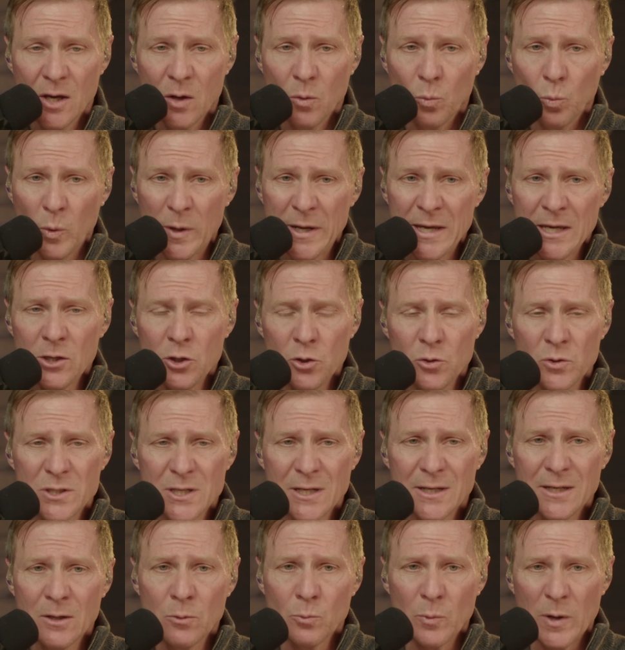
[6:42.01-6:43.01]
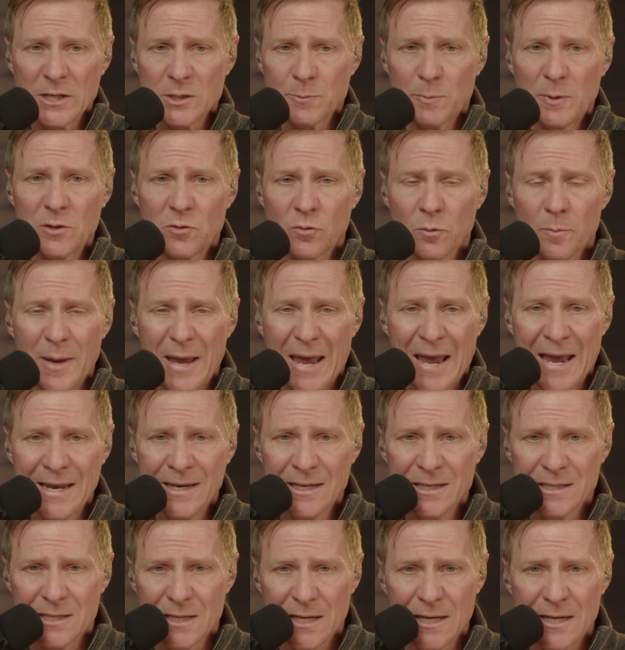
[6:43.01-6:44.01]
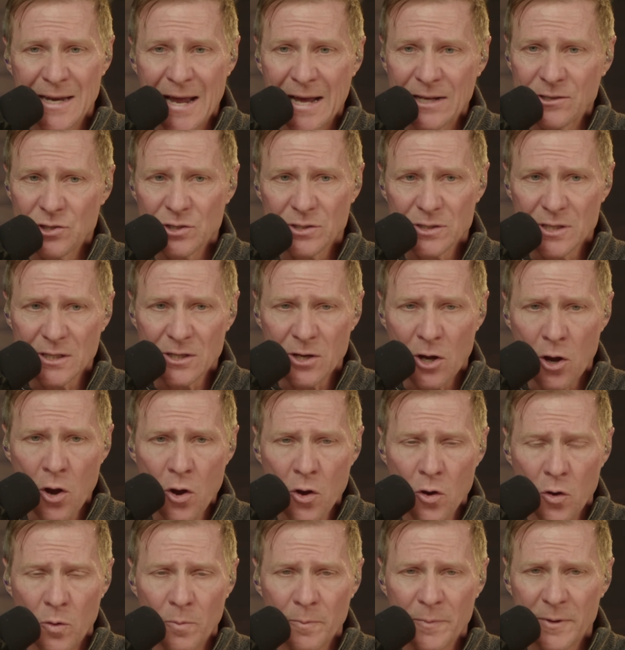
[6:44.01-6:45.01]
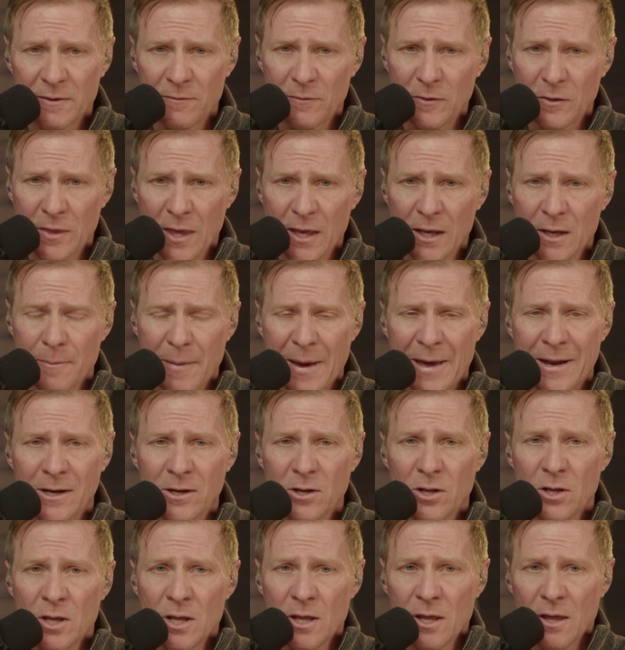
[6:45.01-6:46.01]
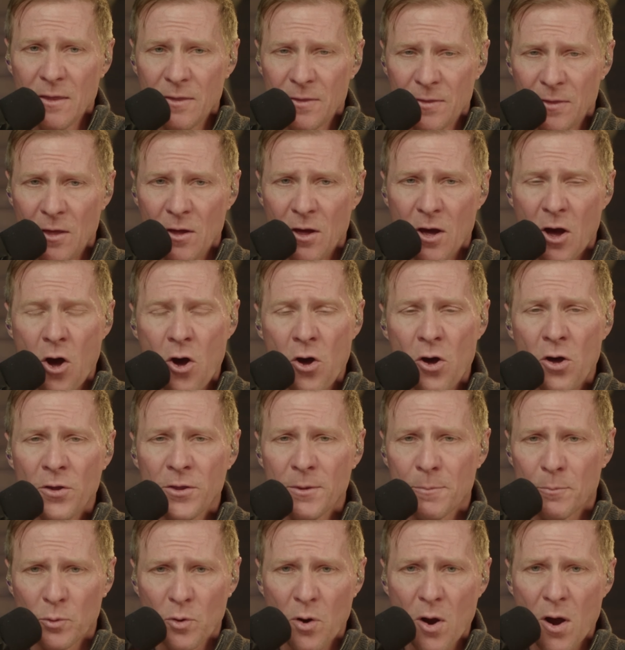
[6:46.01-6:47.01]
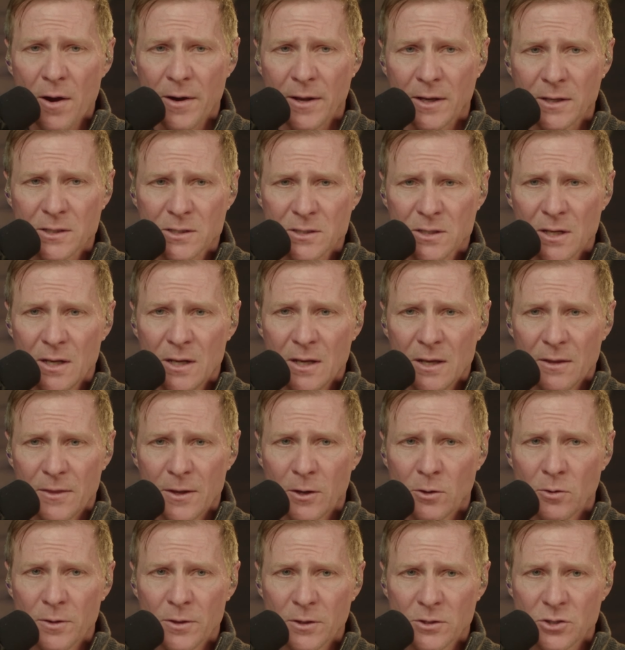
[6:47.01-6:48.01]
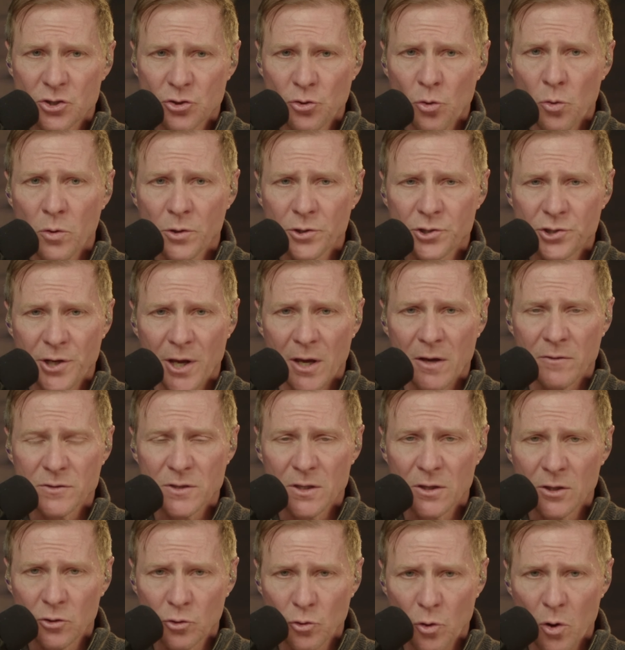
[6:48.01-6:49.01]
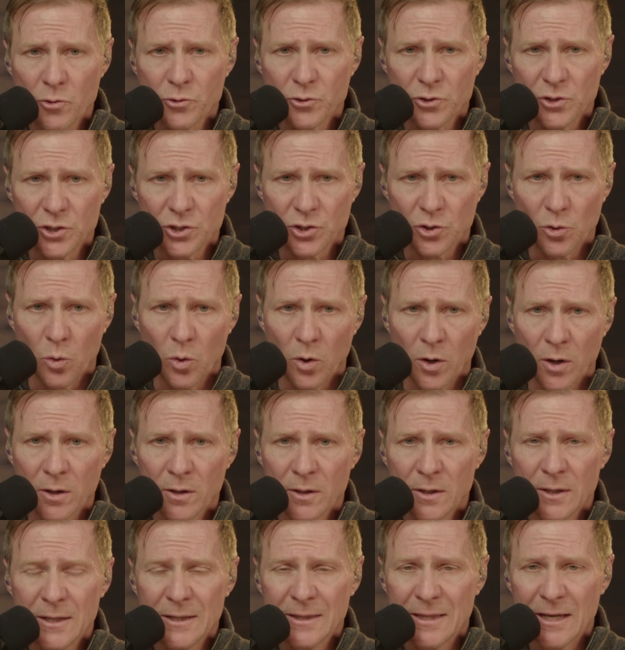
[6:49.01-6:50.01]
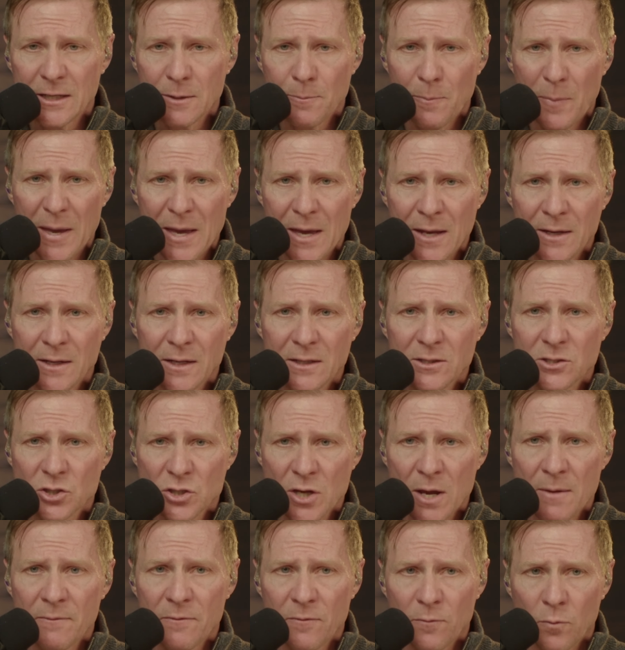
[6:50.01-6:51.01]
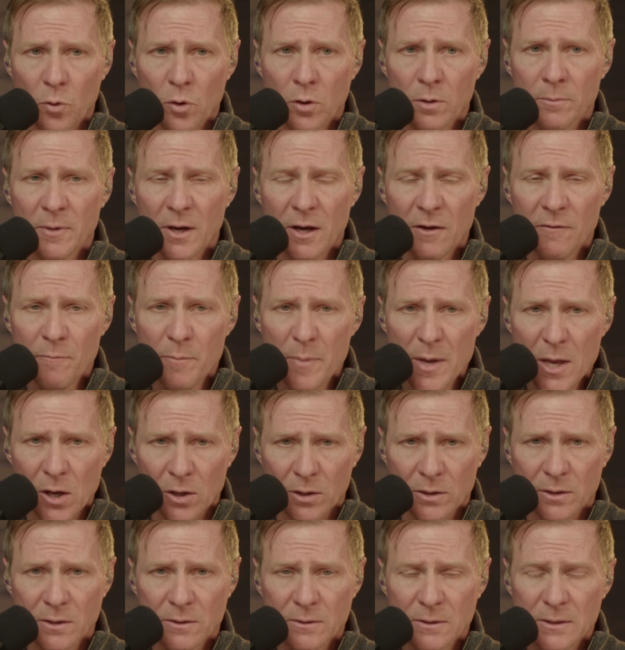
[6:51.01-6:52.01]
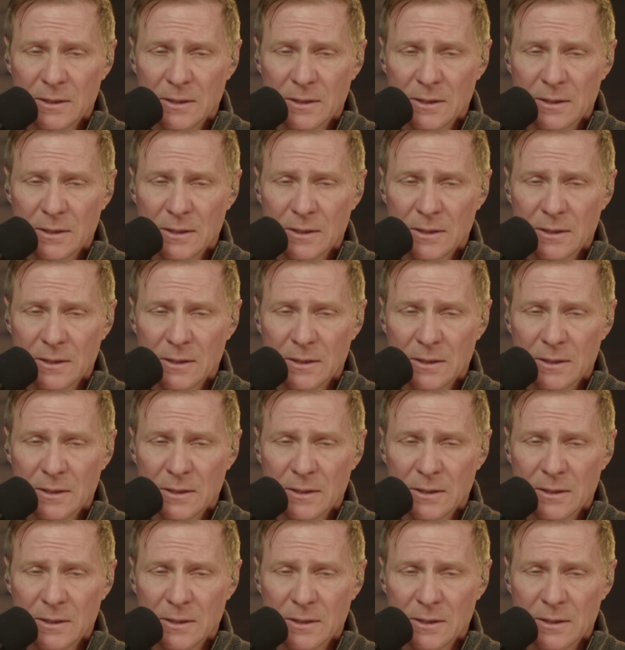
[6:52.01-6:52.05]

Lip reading: We use it in recipes from A to Z, not just at home, but if you think about it, all the products that are on the store shelves in the grocery store that depend on some form of milk,